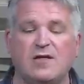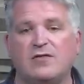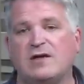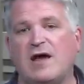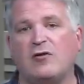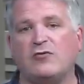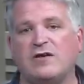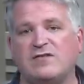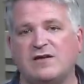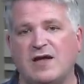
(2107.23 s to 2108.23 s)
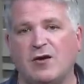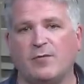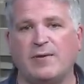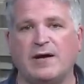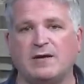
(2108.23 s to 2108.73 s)
that not only does he care
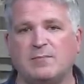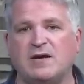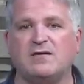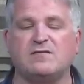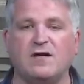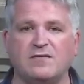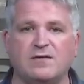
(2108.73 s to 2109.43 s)
about it, but he has done